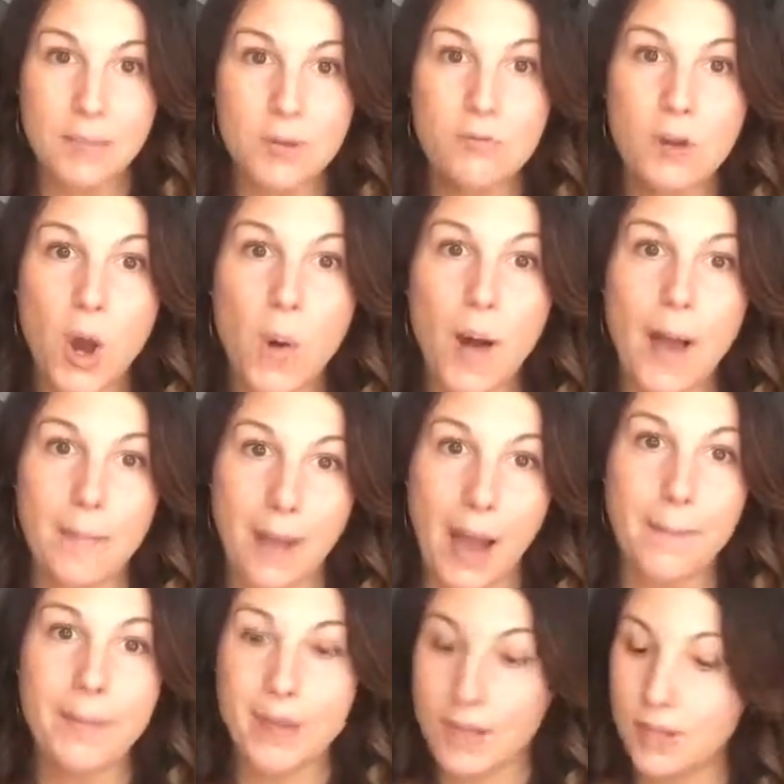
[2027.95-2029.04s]
you know I'm
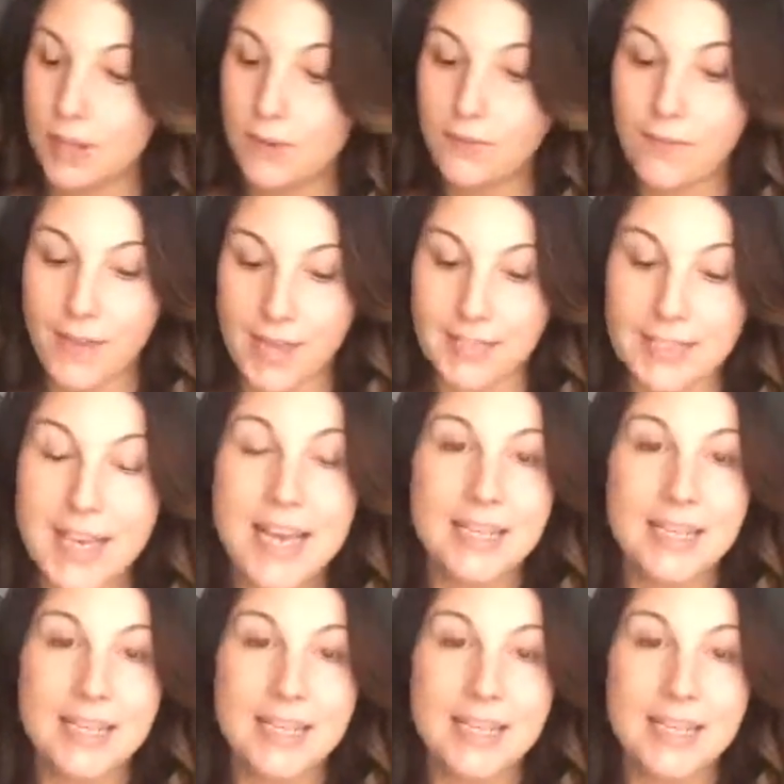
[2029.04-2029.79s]
up in your face